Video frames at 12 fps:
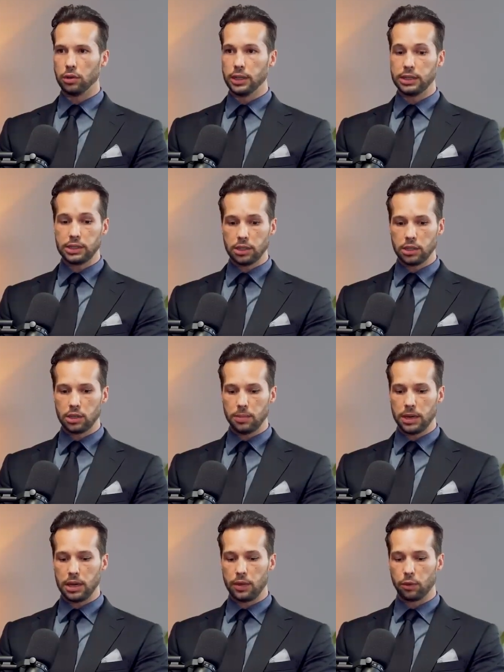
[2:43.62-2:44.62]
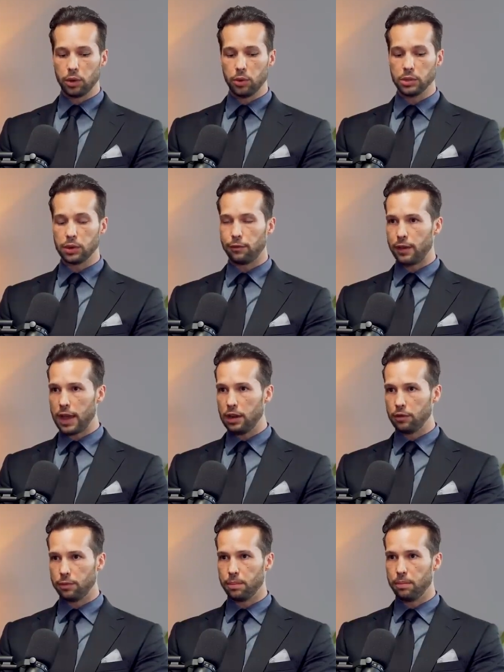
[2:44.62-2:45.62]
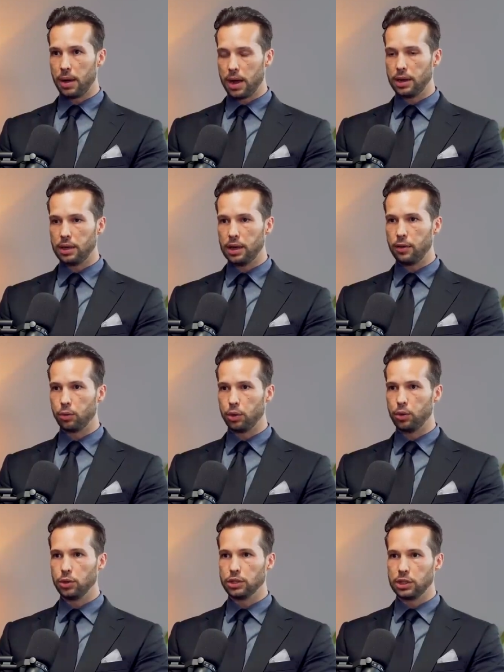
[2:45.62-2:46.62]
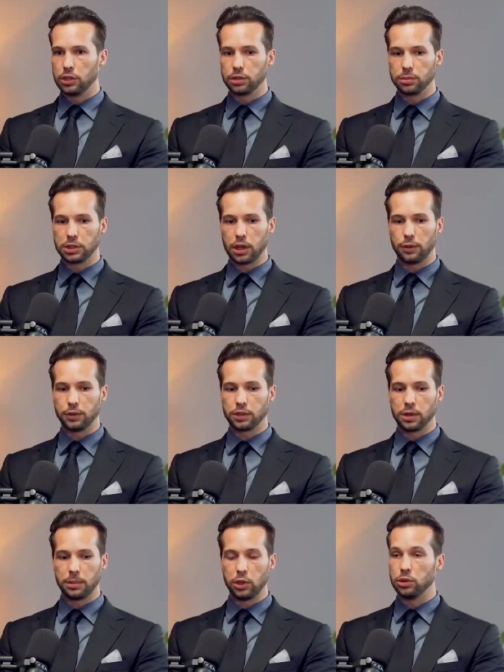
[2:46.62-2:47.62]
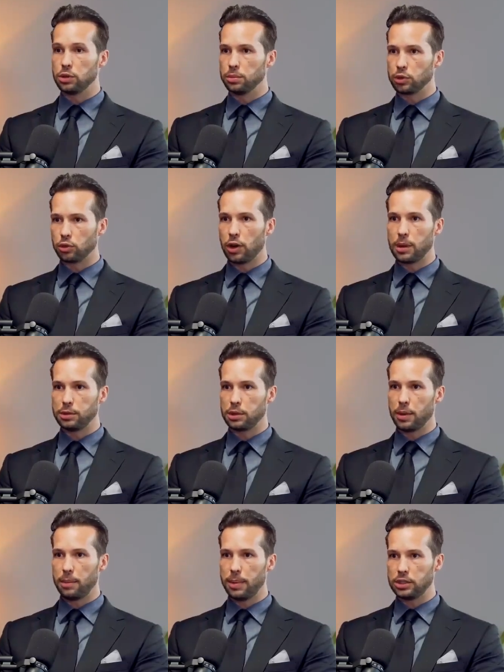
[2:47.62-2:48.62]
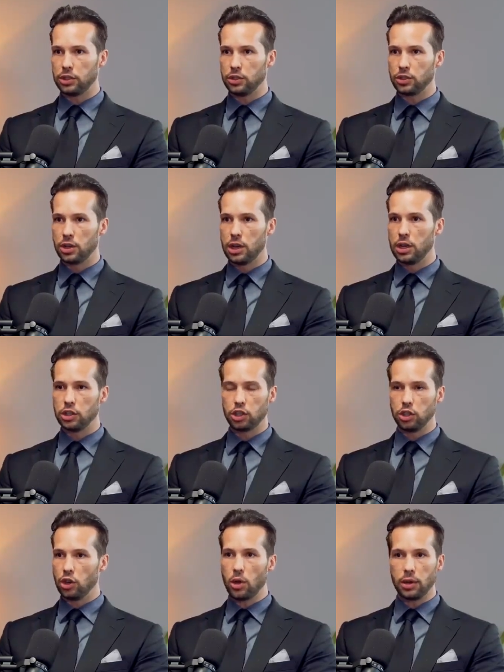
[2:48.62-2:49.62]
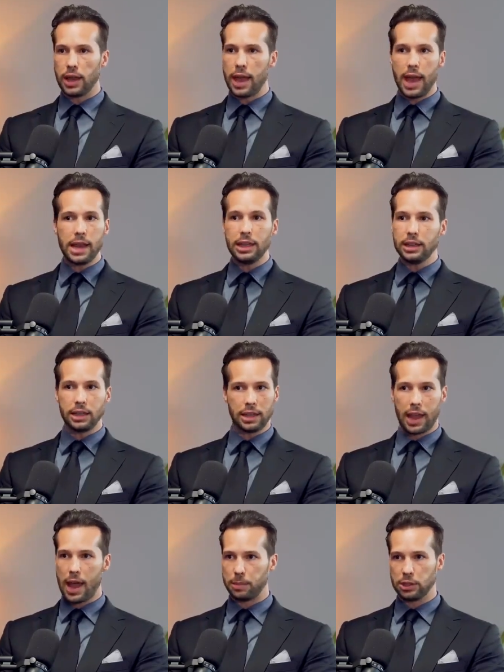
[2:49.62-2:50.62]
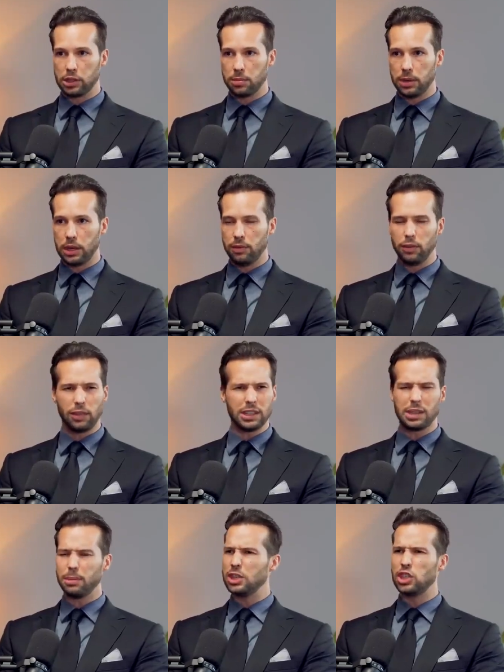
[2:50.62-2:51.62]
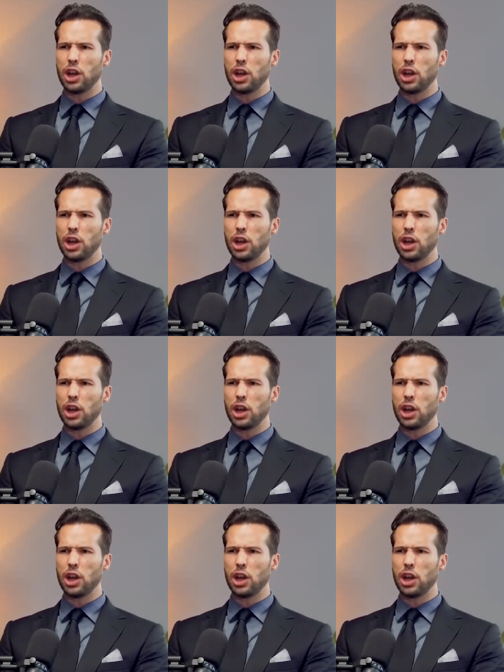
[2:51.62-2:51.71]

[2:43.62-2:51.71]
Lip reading: listened to me and everyone who's a fan of mine and everyone who considers himself as somebody who subscribes to my message to not let anything that happens to me, even if they send me to